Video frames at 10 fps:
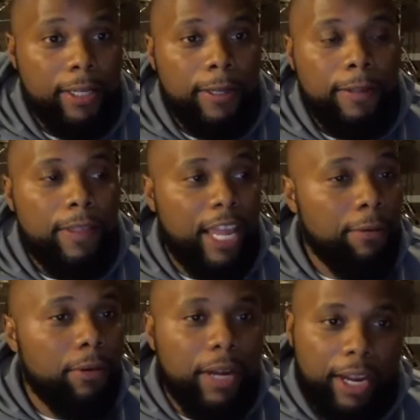they
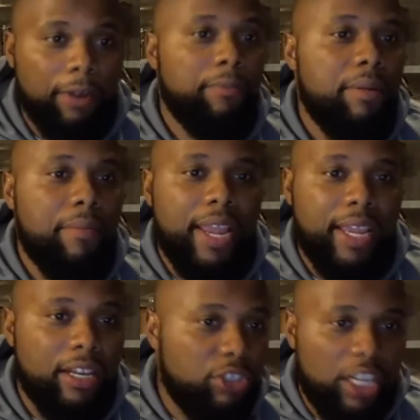will hear me
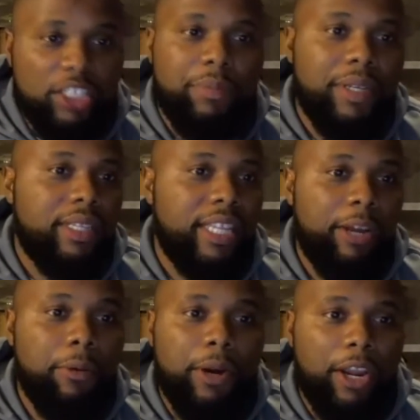making a judgment. They
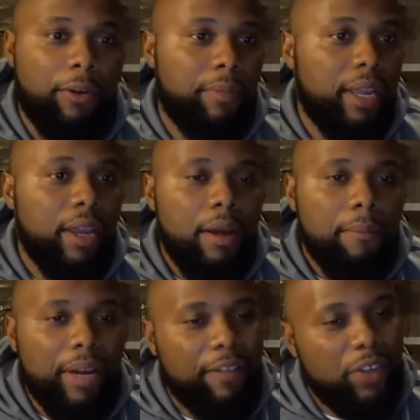will hear me.
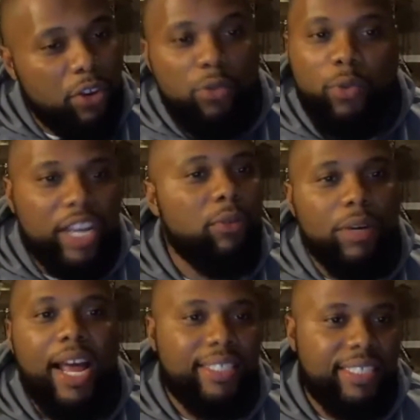But if you read
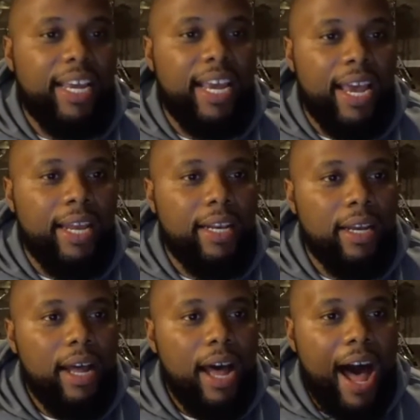what I said,
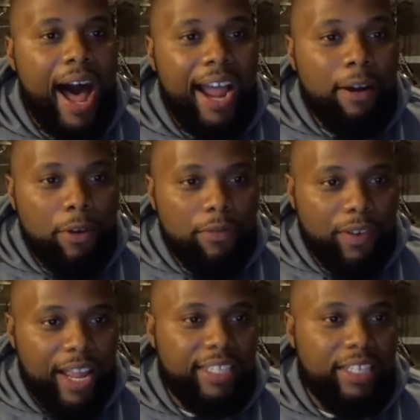I
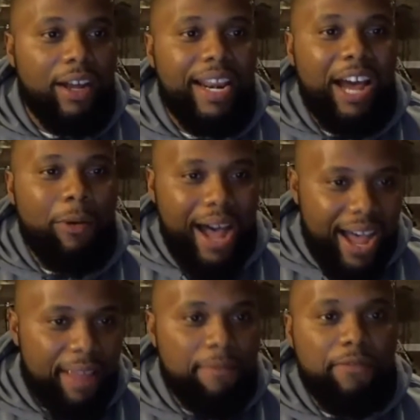reflected on how
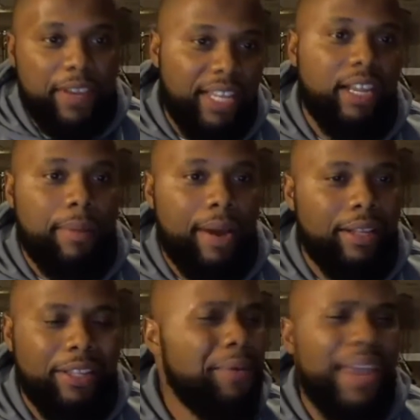I'm feeling about it.
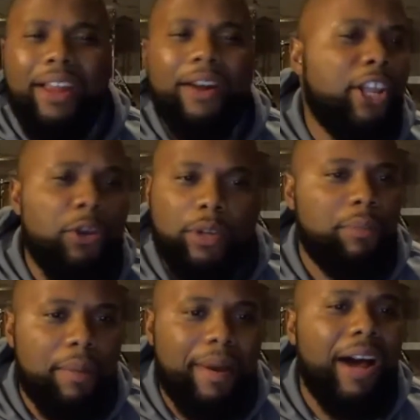You can't argue with
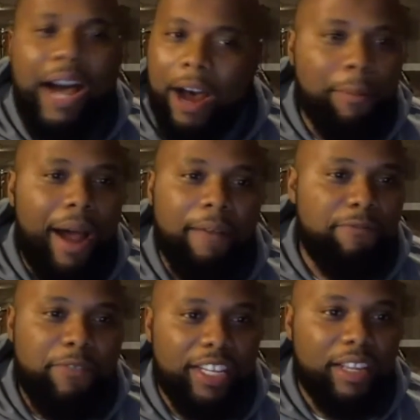me about how I'm
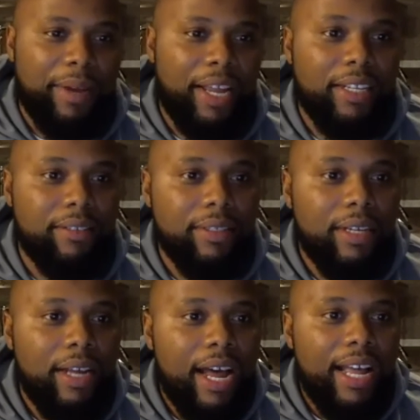feeling about it.
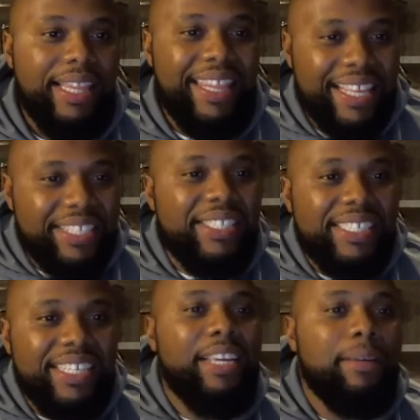This
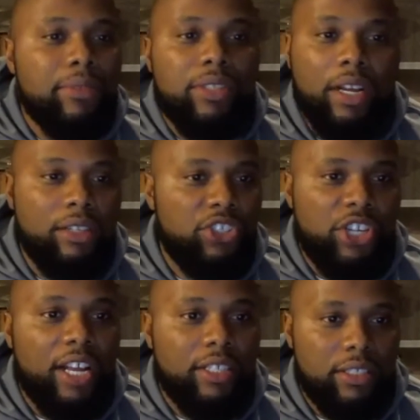seems
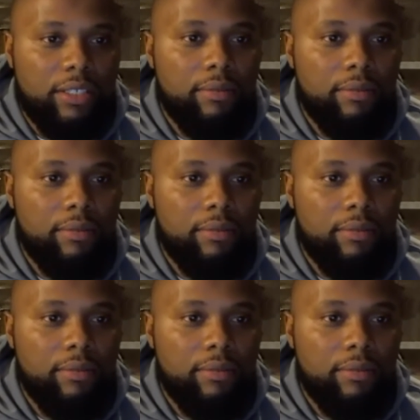unjust.